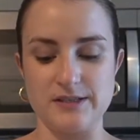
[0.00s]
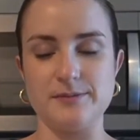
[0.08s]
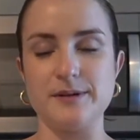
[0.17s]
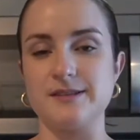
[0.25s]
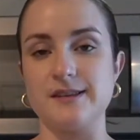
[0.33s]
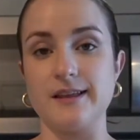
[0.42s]

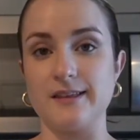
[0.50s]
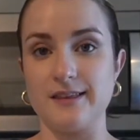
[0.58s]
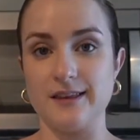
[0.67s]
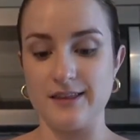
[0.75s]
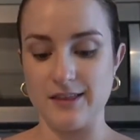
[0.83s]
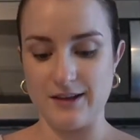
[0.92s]
because
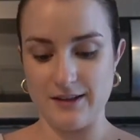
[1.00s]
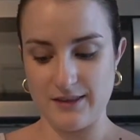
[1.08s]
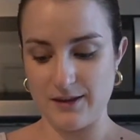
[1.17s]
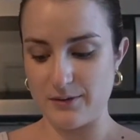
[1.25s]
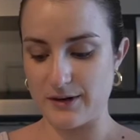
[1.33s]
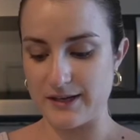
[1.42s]
he thought
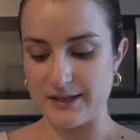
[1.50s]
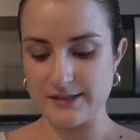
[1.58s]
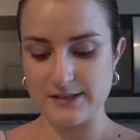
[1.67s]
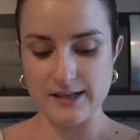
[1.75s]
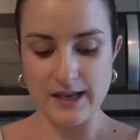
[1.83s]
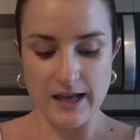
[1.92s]
they were
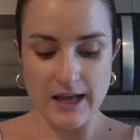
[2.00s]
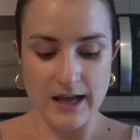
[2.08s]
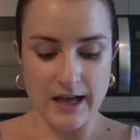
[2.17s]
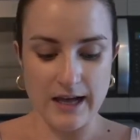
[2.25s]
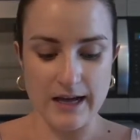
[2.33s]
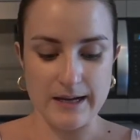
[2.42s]
his.
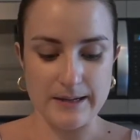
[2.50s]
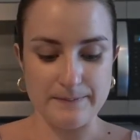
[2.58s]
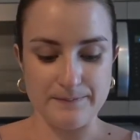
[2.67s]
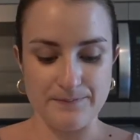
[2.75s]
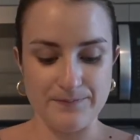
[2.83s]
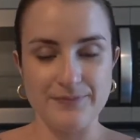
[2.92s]

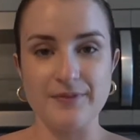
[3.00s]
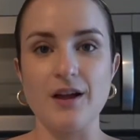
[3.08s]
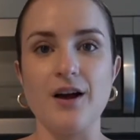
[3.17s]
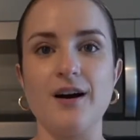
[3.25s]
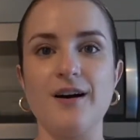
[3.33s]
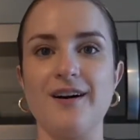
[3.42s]

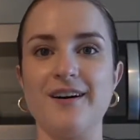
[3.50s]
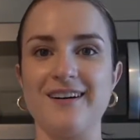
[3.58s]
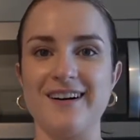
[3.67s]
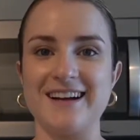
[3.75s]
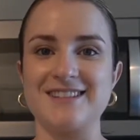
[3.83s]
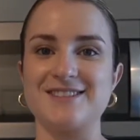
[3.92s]

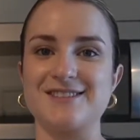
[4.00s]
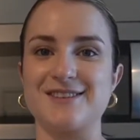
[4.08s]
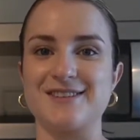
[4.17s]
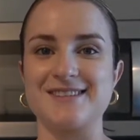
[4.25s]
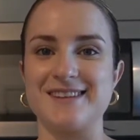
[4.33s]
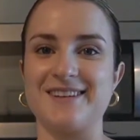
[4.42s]
I just took
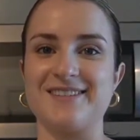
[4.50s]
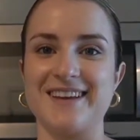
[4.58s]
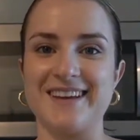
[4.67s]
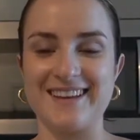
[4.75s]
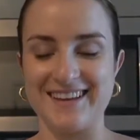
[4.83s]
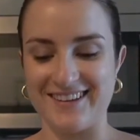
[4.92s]
a sneak
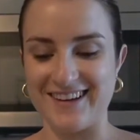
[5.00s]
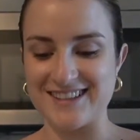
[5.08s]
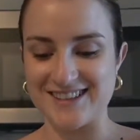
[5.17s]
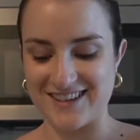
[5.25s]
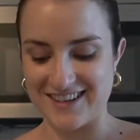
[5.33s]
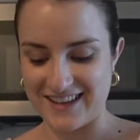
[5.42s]
peek. You
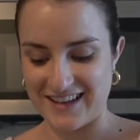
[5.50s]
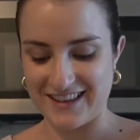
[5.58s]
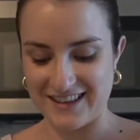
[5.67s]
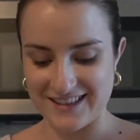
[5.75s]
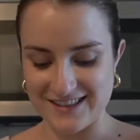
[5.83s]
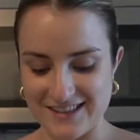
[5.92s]
guys are gonna
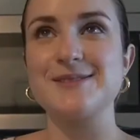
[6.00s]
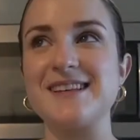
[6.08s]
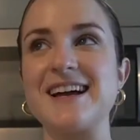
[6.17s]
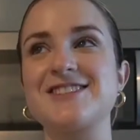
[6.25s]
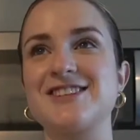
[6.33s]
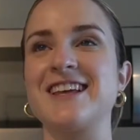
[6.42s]
like these. This is
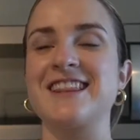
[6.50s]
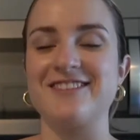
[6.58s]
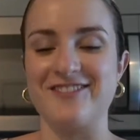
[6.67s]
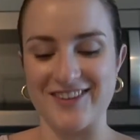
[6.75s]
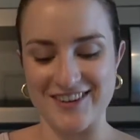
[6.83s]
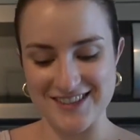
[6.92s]
actually
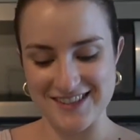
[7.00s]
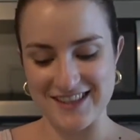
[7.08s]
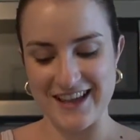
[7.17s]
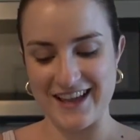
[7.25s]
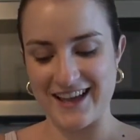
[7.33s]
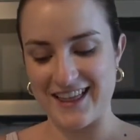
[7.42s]
the first
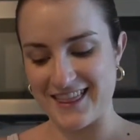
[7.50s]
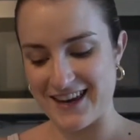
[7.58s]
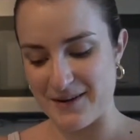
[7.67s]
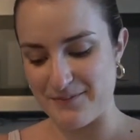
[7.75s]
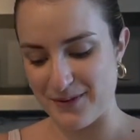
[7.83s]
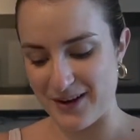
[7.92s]
thing that
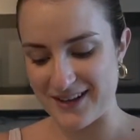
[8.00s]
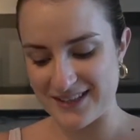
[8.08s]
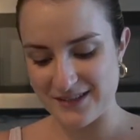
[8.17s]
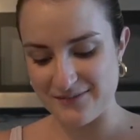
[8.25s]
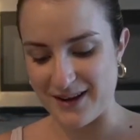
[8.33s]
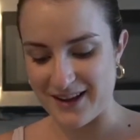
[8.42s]
I bought
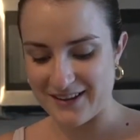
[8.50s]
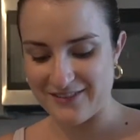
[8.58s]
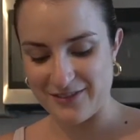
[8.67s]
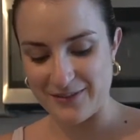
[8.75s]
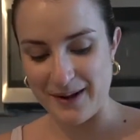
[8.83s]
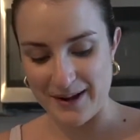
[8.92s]
for my
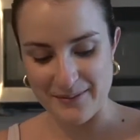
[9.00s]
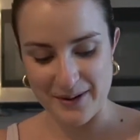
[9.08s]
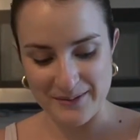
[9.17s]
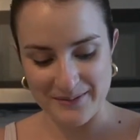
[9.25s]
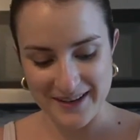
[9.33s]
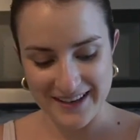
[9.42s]

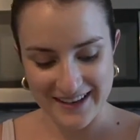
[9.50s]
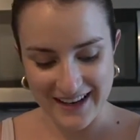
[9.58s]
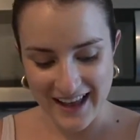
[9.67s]
apartment,